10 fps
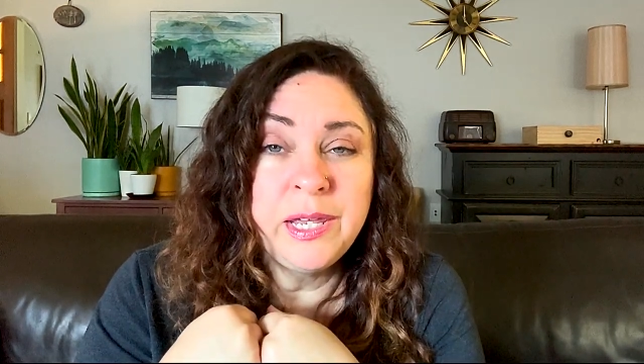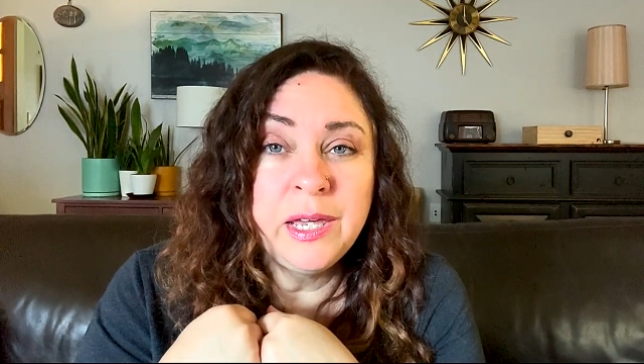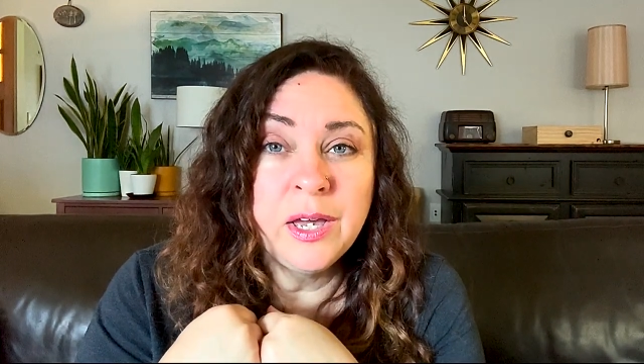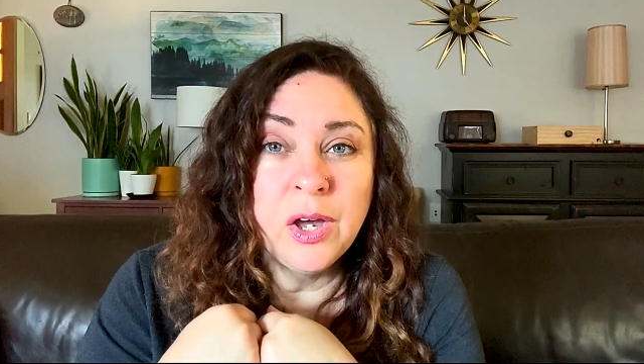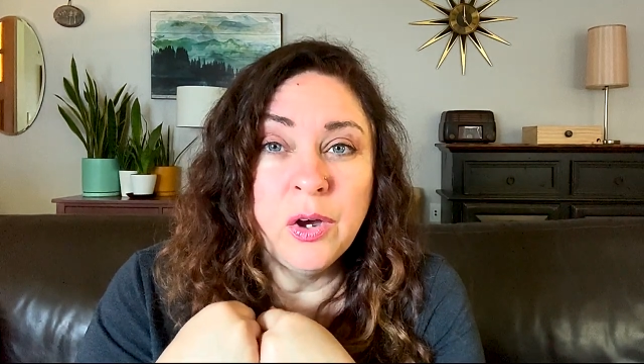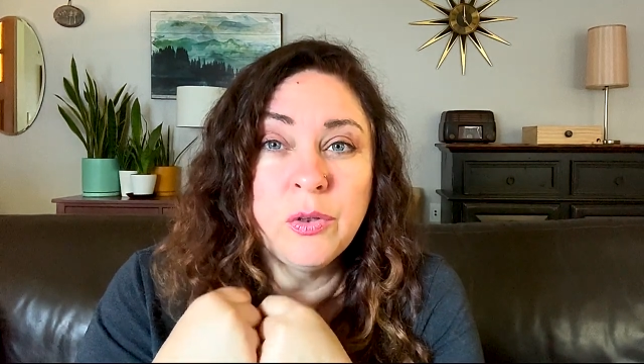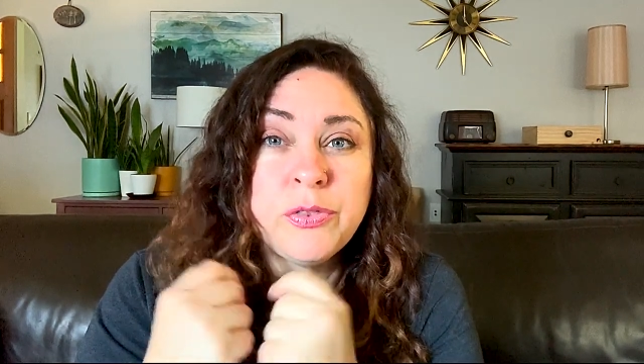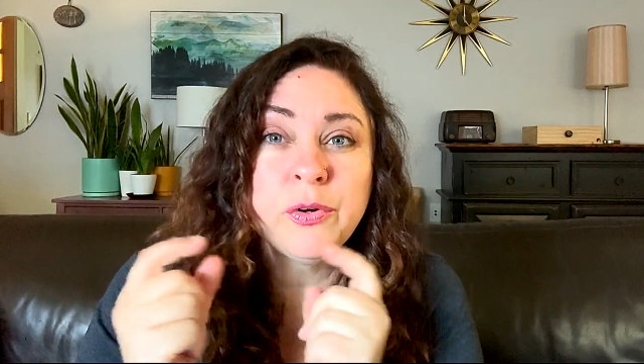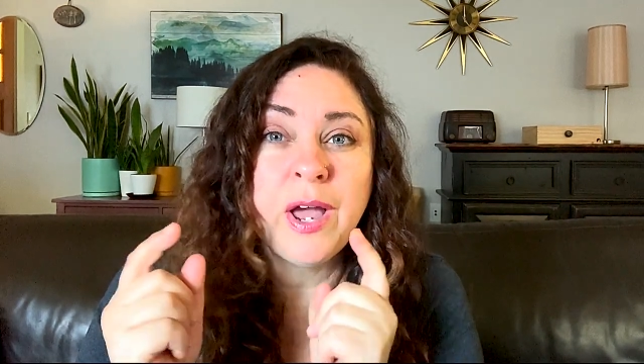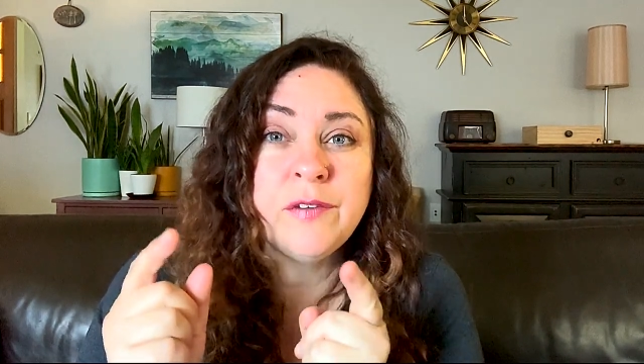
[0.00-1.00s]
ego
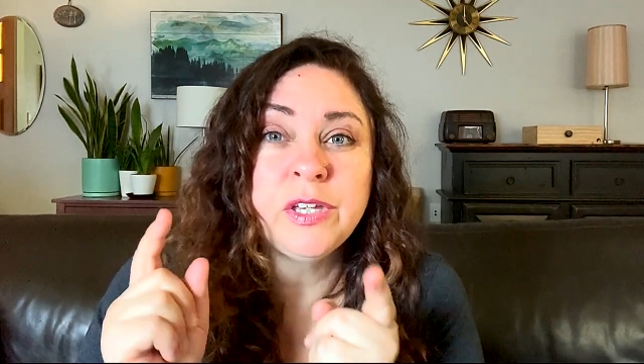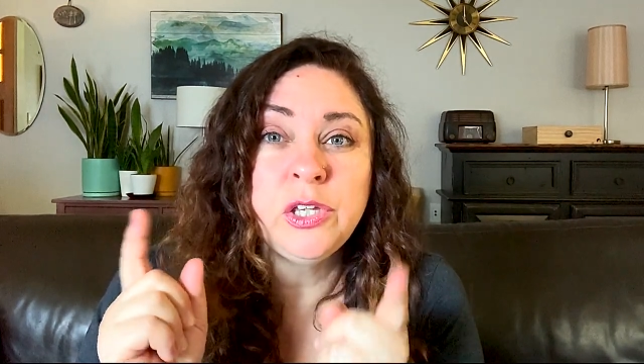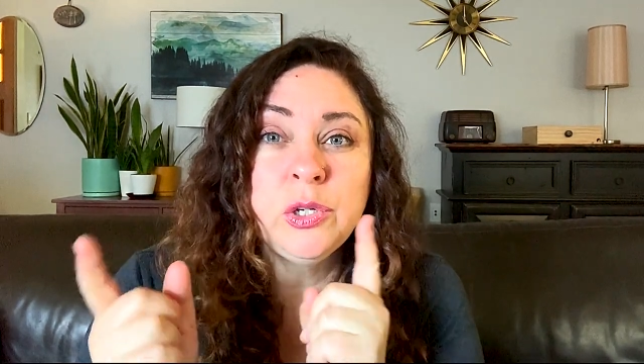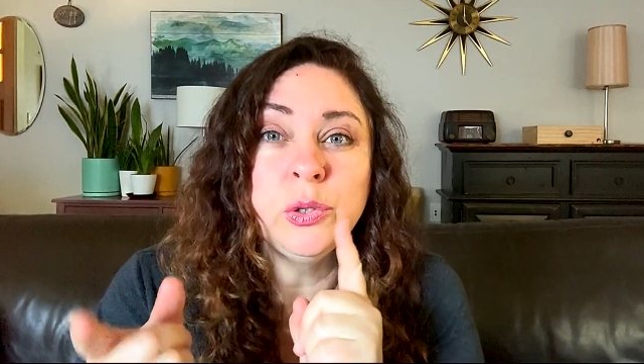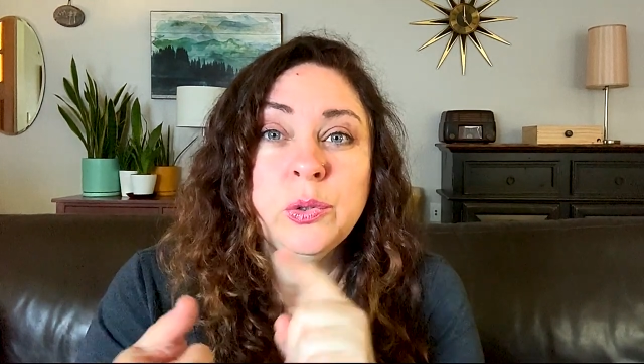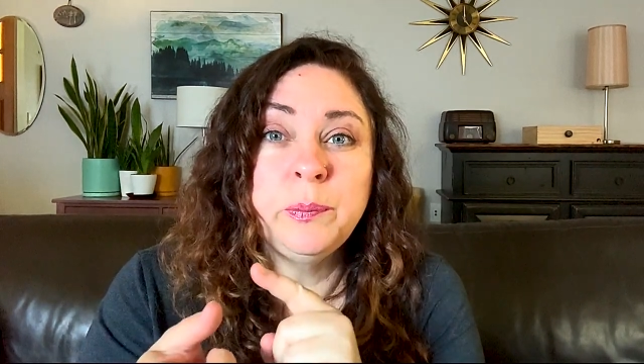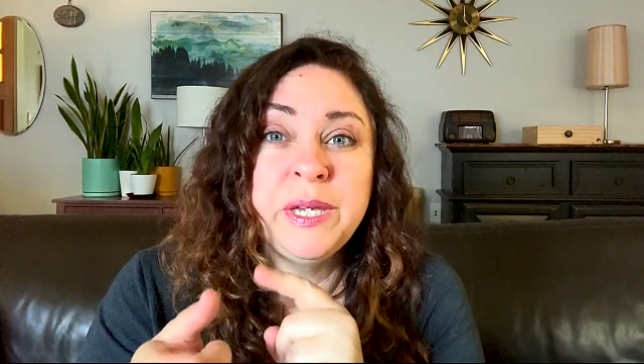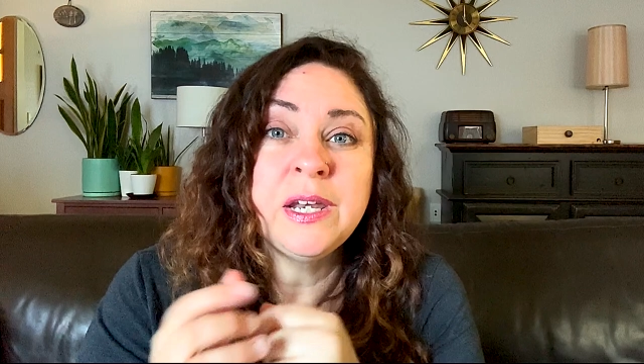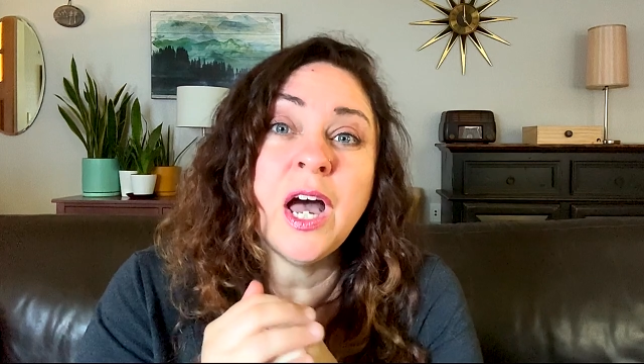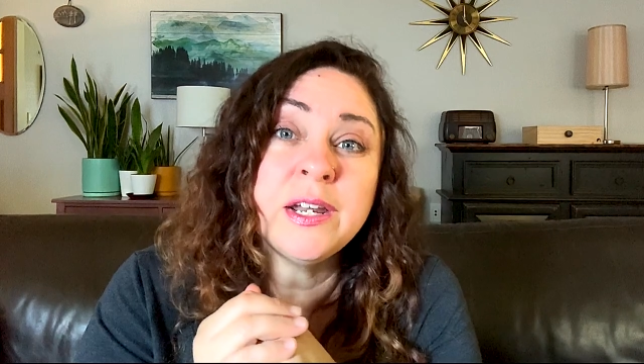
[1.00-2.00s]
through having you
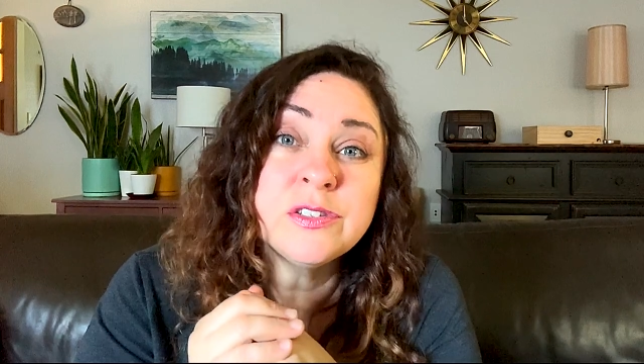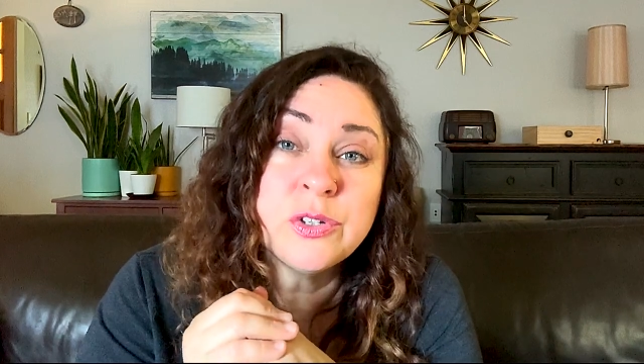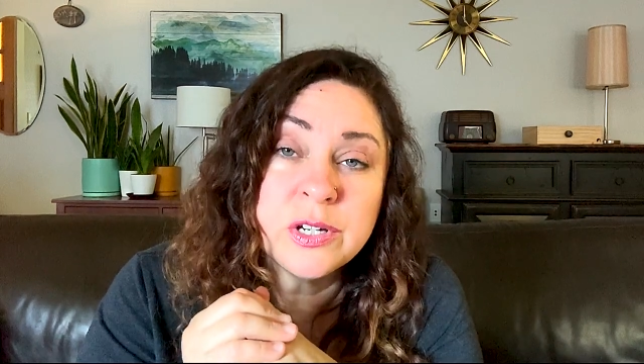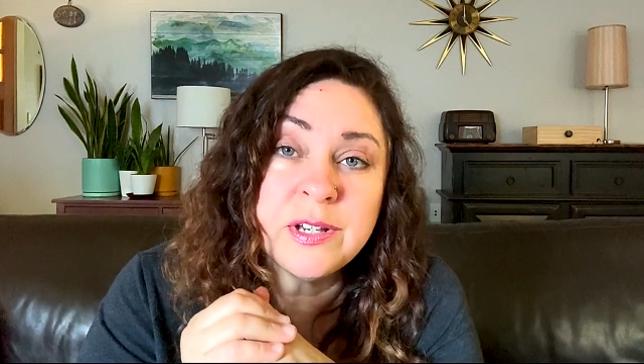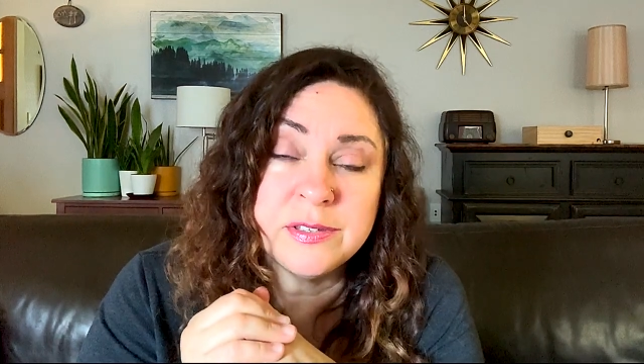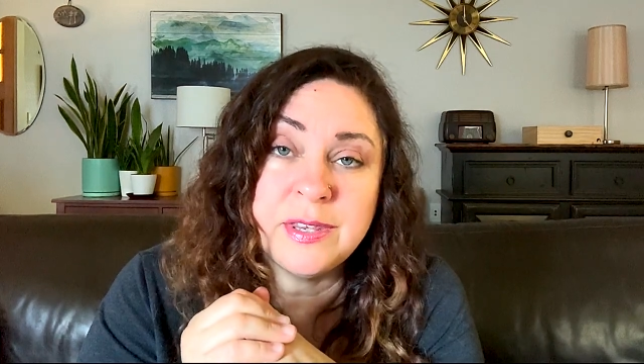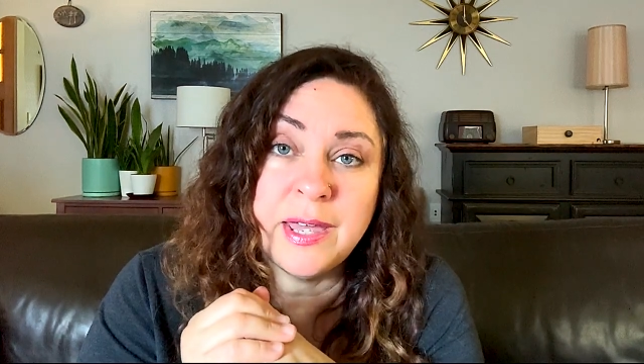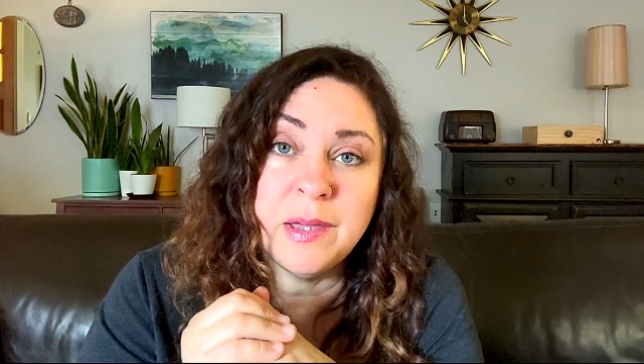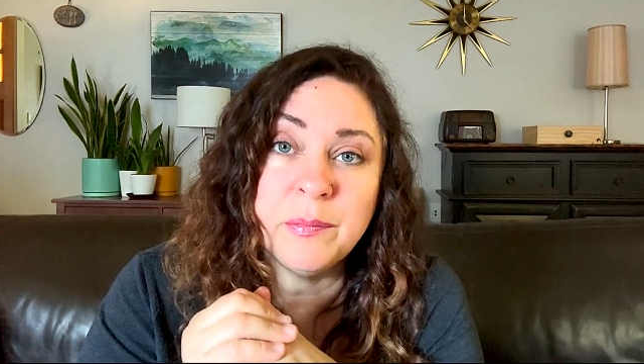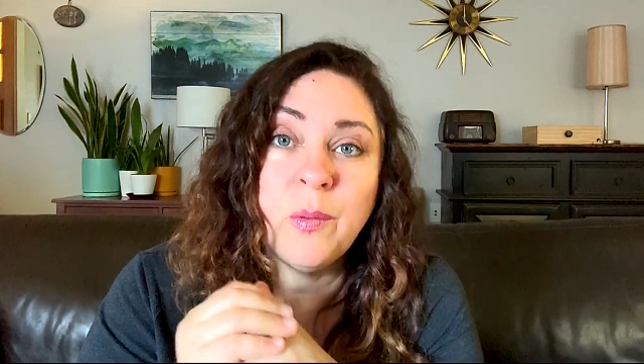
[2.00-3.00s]
be not as good as
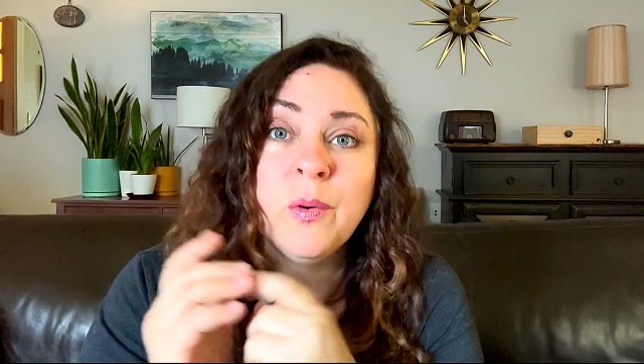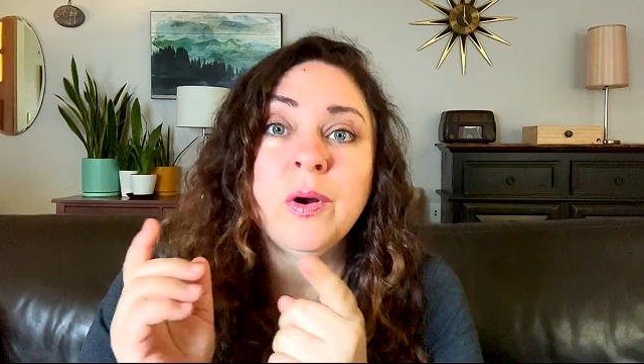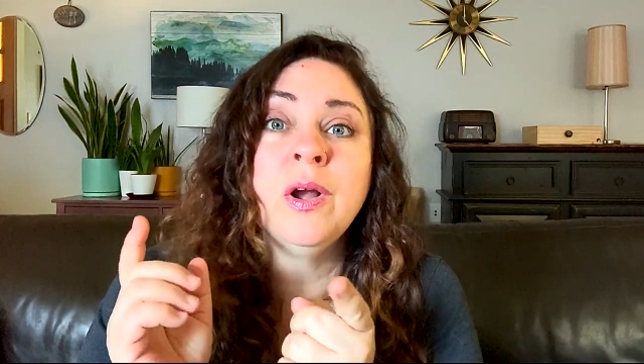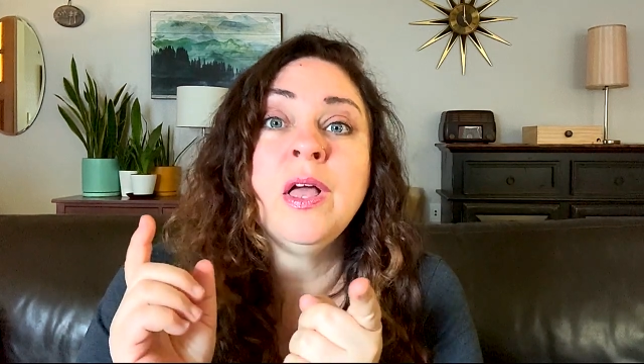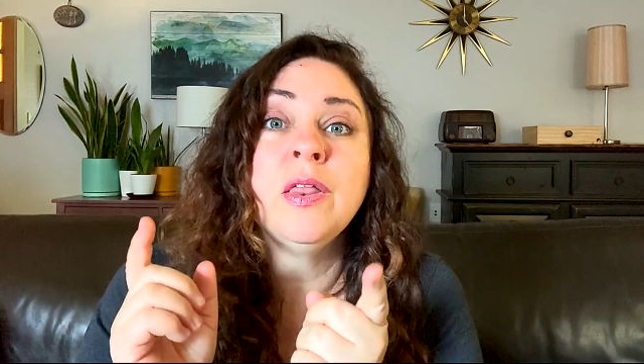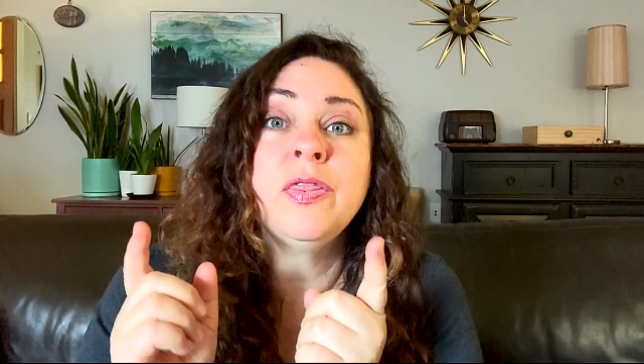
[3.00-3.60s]
them or